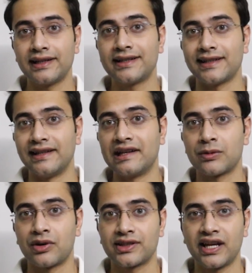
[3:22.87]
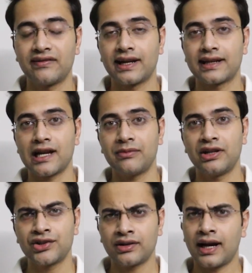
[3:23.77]
really serious about CFTRI
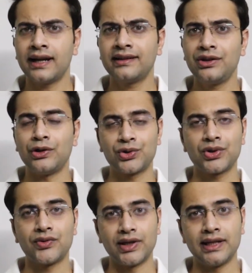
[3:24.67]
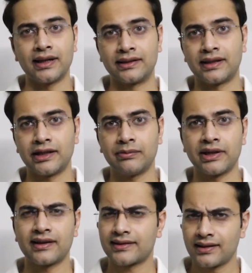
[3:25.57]
examination, I think you should really attend it
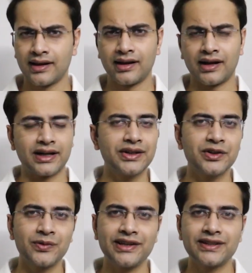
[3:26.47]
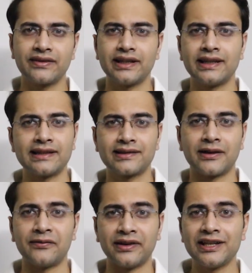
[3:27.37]
because 100 rupees is
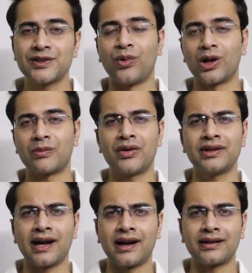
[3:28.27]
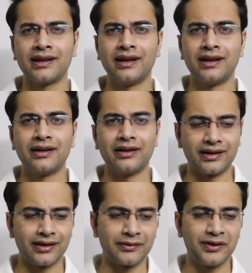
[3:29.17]
a very small amount and
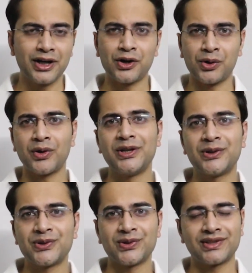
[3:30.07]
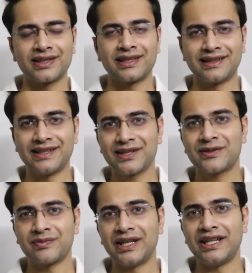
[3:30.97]
we are not going to use
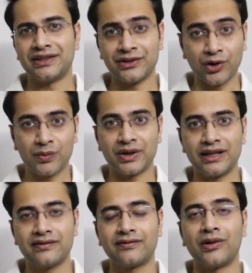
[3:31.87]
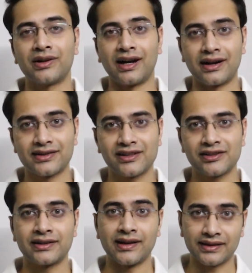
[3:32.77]
this money, your money, for
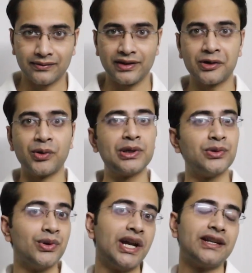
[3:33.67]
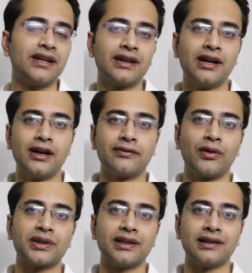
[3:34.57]
ourselves. Rather, we are going to donate it
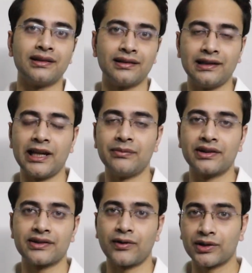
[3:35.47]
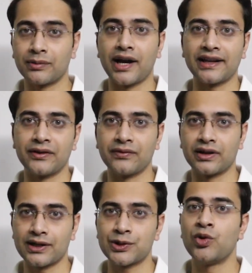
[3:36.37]
for the laborers, for the migrant
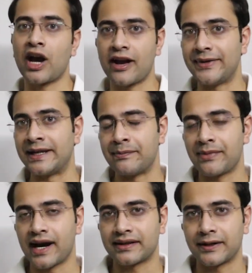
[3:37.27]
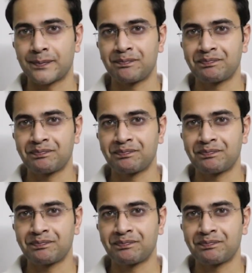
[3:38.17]
workers who have been impacted.